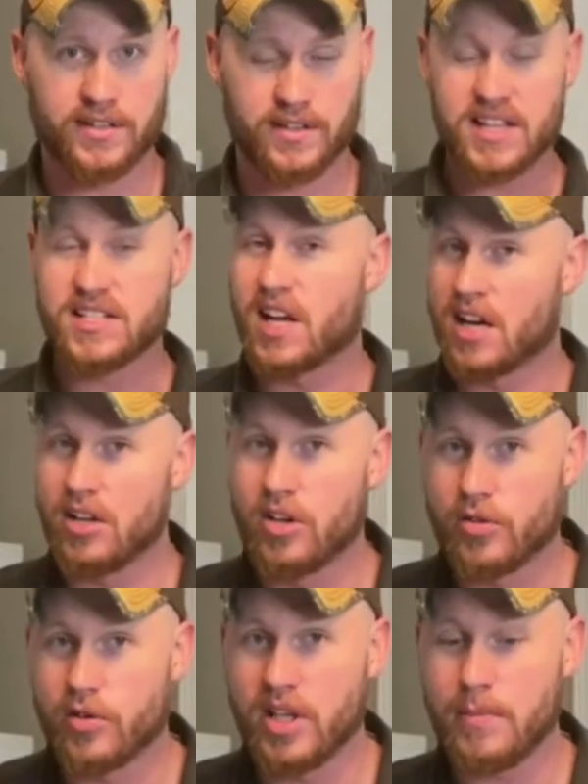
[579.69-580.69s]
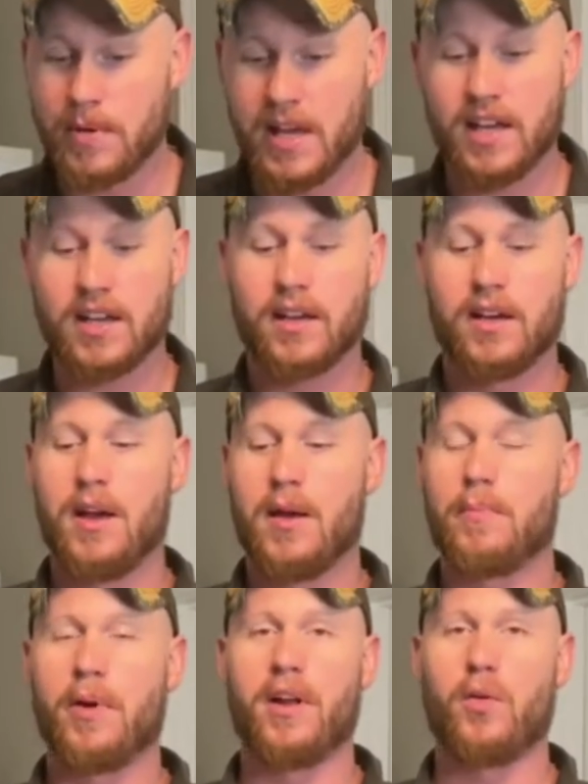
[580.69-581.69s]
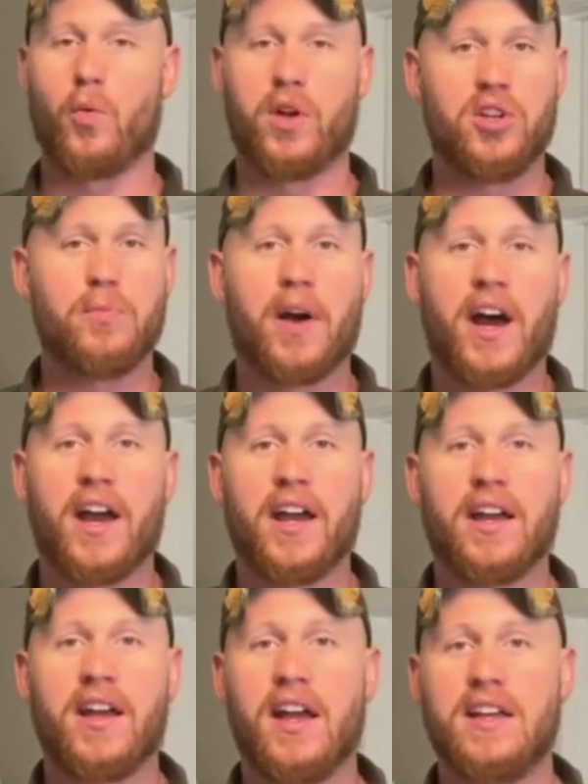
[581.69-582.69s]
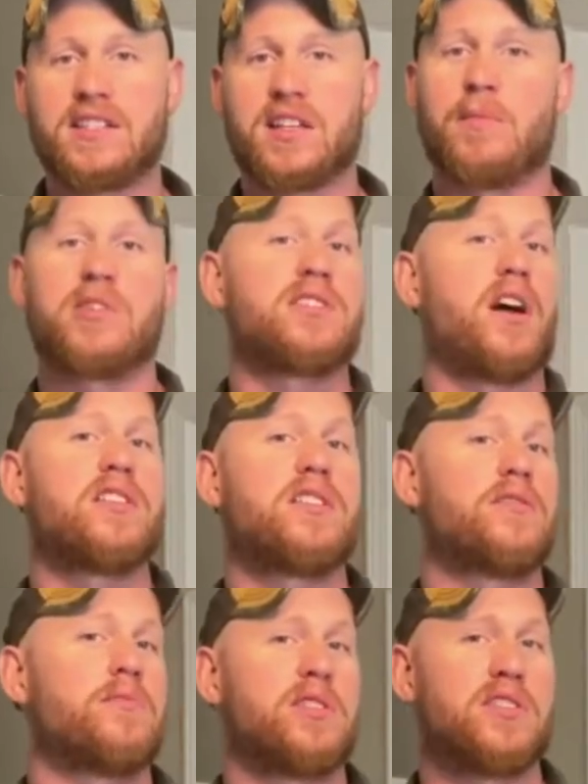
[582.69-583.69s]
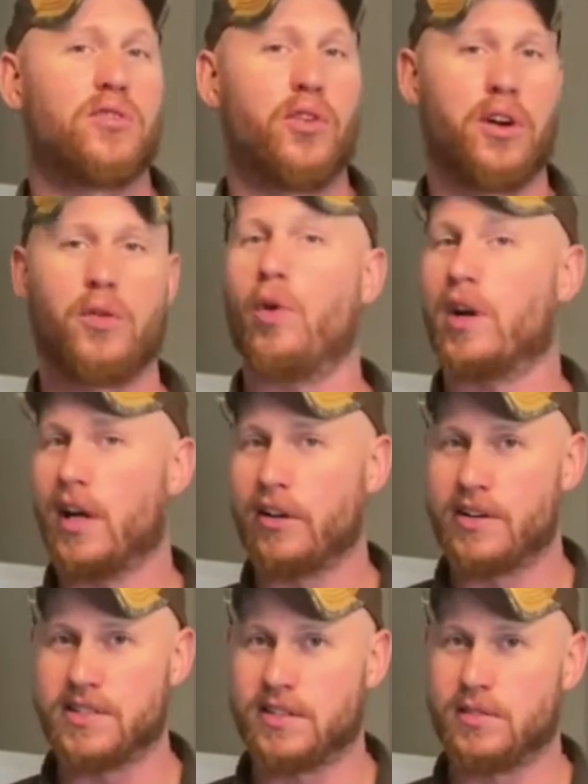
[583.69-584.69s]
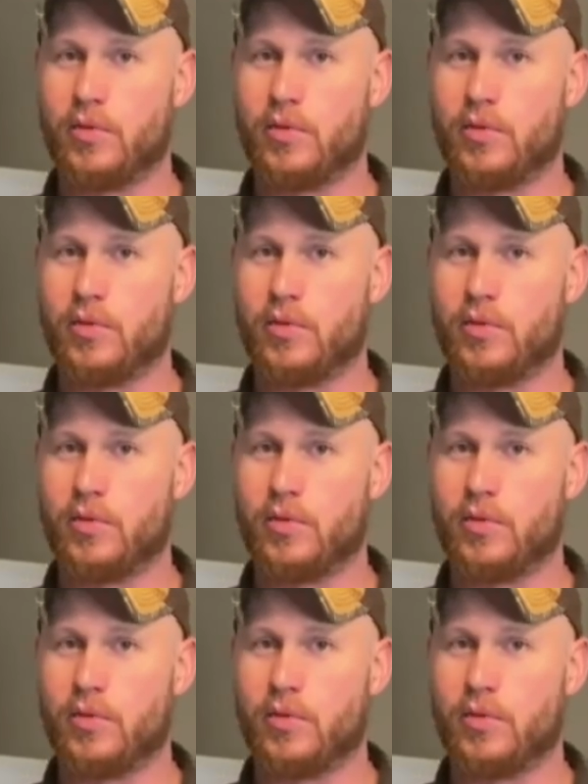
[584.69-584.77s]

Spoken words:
It's gonna look really pink, but when you buy a summer sausage from the store, what color is it?